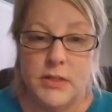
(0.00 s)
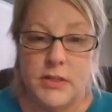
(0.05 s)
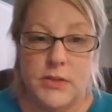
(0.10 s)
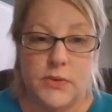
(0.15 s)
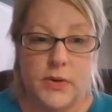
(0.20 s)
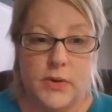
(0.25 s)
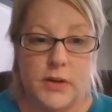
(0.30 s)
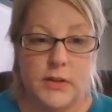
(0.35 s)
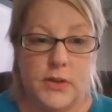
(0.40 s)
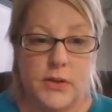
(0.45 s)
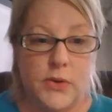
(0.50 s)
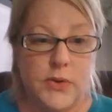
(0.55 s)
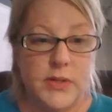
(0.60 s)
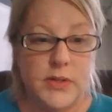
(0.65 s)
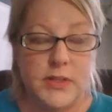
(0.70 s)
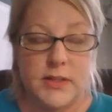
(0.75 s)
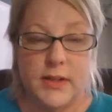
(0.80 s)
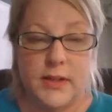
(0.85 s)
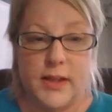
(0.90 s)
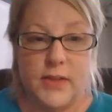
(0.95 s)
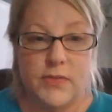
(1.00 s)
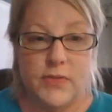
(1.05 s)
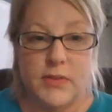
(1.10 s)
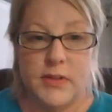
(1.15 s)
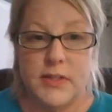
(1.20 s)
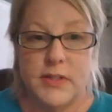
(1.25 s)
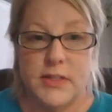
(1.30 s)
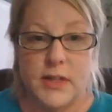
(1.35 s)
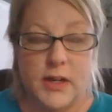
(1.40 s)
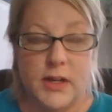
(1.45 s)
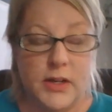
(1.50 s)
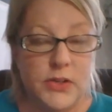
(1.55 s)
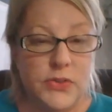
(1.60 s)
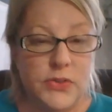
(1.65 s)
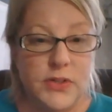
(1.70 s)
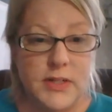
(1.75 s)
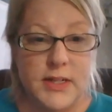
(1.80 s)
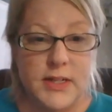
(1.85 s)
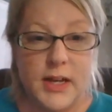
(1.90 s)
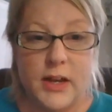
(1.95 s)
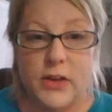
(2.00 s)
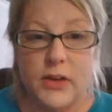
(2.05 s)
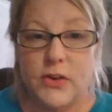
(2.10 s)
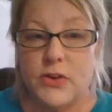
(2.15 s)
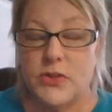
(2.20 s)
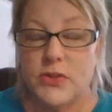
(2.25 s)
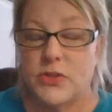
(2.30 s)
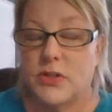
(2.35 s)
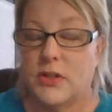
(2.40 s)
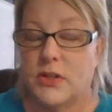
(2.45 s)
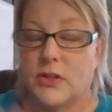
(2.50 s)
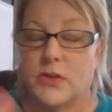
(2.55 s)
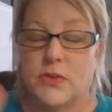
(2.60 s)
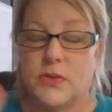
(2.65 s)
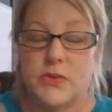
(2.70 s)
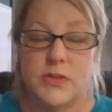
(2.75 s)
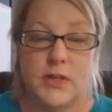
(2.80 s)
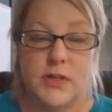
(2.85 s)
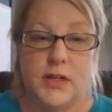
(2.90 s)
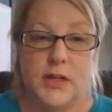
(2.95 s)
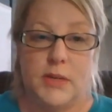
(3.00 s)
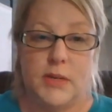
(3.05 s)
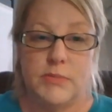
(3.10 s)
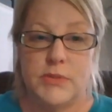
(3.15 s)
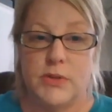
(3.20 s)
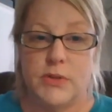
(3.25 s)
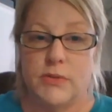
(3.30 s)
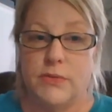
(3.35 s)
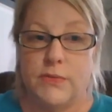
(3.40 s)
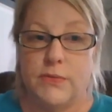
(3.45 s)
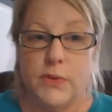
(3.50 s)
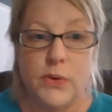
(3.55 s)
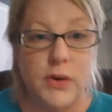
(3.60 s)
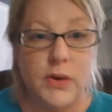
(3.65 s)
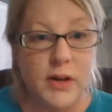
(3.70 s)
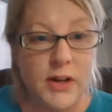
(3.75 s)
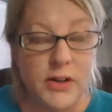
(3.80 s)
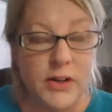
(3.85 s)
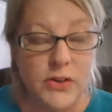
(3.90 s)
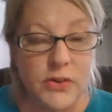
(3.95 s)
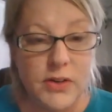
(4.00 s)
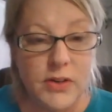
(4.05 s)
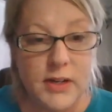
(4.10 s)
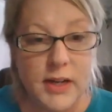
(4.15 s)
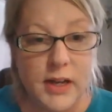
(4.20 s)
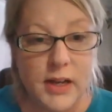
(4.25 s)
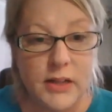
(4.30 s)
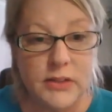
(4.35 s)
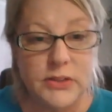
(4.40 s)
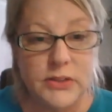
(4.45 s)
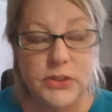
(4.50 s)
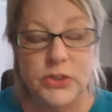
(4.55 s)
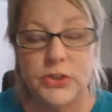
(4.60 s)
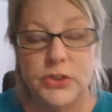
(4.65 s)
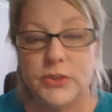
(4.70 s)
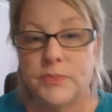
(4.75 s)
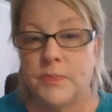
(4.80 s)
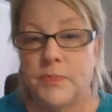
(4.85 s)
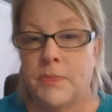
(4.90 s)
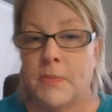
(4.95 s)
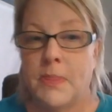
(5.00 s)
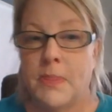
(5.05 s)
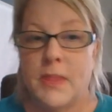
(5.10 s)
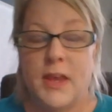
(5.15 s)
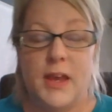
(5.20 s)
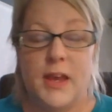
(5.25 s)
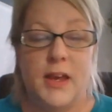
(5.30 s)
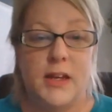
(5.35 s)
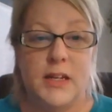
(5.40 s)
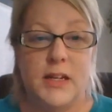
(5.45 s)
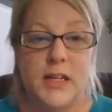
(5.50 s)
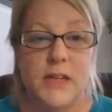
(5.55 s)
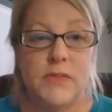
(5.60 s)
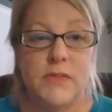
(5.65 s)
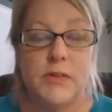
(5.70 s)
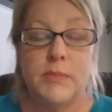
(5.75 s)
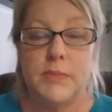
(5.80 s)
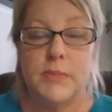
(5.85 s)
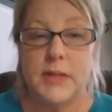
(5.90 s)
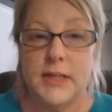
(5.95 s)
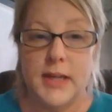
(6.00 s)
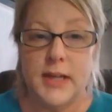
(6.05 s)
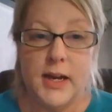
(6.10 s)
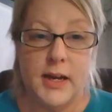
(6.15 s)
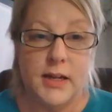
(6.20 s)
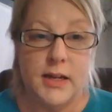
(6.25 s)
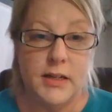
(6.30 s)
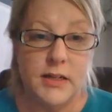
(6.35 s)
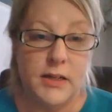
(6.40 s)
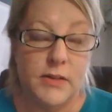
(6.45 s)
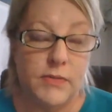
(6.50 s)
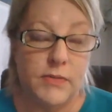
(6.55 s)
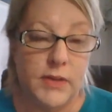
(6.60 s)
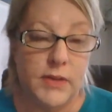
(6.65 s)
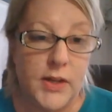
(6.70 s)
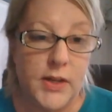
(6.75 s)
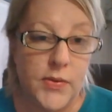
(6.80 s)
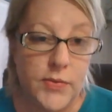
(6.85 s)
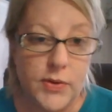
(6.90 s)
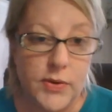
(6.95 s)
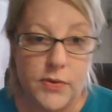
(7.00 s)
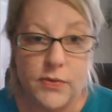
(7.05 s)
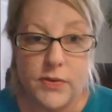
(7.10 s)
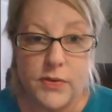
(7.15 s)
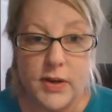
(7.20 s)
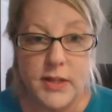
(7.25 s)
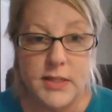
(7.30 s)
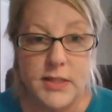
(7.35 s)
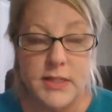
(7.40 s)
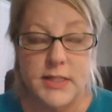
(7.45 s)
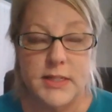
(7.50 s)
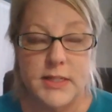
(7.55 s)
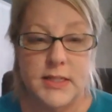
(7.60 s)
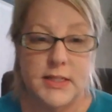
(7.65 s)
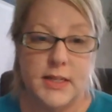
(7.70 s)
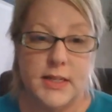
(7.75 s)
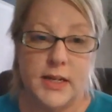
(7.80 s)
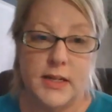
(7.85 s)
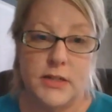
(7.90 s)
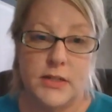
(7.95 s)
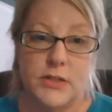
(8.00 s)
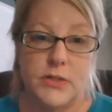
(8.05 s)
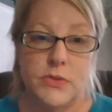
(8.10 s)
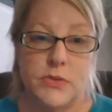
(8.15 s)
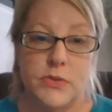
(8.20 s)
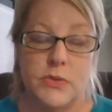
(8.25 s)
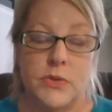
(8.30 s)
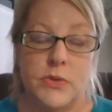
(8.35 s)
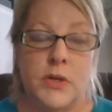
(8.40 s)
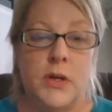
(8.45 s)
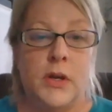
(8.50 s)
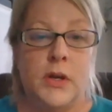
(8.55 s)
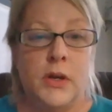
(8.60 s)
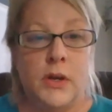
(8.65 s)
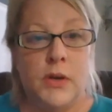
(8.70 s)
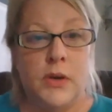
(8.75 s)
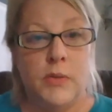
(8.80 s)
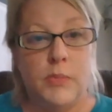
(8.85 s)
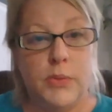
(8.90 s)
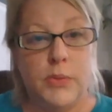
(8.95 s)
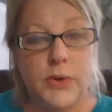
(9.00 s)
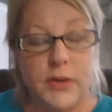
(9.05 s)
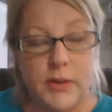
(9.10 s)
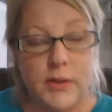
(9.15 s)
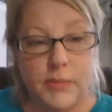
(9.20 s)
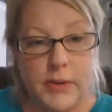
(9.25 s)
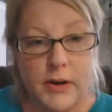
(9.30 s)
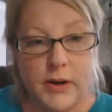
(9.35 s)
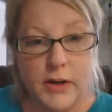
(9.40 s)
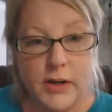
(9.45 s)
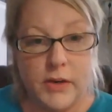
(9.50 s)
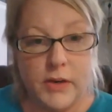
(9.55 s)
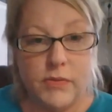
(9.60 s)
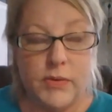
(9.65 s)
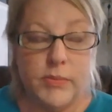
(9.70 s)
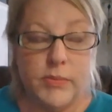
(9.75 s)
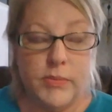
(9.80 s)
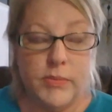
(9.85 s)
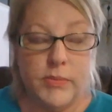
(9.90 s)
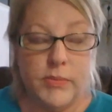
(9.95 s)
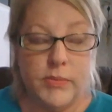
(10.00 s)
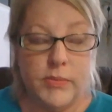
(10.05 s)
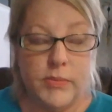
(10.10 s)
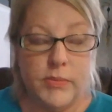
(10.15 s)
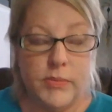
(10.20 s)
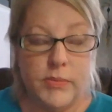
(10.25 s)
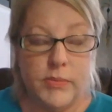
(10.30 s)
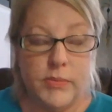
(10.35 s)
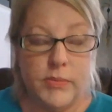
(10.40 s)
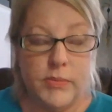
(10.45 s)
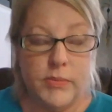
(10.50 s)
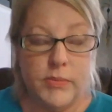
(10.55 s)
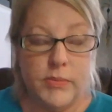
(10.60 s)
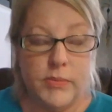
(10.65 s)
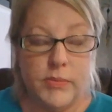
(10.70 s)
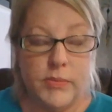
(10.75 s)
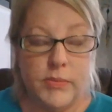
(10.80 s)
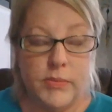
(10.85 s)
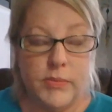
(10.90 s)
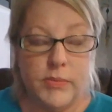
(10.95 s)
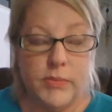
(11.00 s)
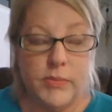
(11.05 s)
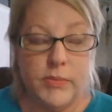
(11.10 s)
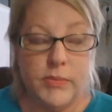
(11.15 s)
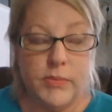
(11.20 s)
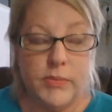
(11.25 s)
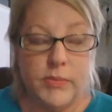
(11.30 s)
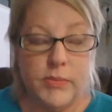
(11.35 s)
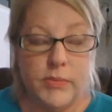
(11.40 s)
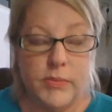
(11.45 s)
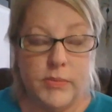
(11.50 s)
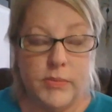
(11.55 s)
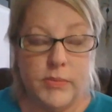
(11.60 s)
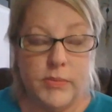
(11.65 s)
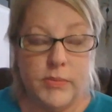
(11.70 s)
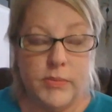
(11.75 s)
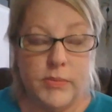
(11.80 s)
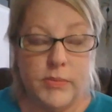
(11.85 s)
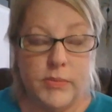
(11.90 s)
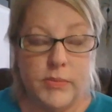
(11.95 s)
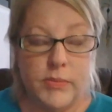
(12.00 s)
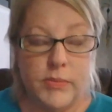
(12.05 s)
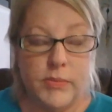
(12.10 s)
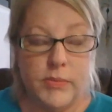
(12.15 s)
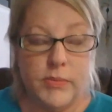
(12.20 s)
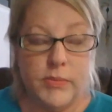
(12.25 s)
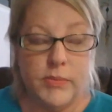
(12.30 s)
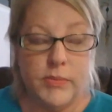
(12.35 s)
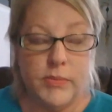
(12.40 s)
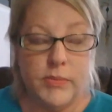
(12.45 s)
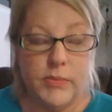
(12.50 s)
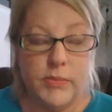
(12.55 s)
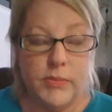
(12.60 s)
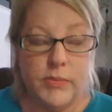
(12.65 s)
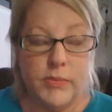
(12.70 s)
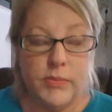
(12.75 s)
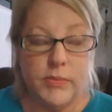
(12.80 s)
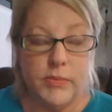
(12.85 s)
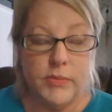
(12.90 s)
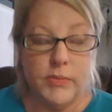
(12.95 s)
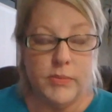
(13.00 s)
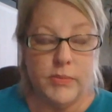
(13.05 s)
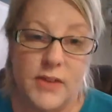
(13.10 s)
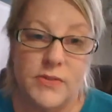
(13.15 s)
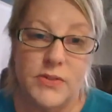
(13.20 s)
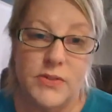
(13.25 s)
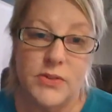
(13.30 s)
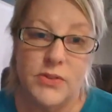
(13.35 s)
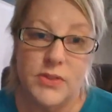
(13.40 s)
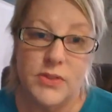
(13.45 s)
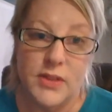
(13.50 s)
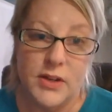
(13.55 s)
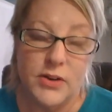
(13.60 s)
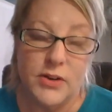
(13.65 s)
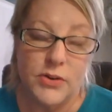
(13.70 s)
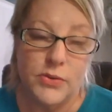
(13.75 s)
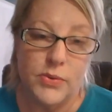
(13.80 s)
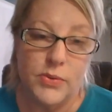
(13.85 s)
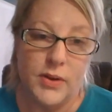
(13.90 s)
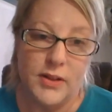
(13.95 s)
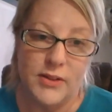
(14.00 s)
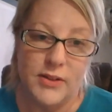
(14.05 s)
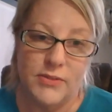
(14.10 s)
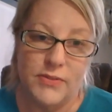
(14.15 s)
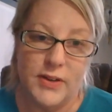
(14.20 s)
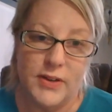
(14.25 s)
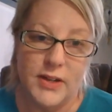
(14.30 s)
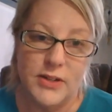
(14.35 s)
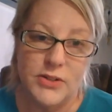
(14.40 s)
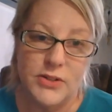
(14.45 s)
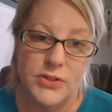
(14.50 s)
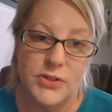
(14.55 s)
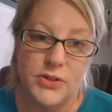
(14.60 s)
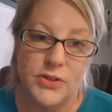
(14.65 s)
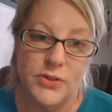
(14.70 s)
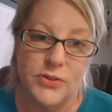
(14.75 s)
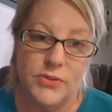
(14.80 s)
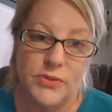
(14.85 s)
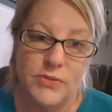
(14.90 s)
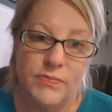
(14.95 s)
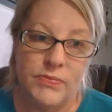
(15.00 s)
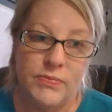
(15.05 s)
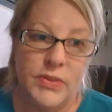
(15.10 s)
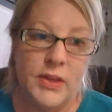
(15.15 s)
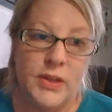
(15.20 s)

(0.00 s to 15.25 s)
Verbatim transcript: So our lowest level is $100. It goes on up to $400 and even beyond. If any of your friends decide to book a party from you and have their own event, you get an additional $75 after their qualified show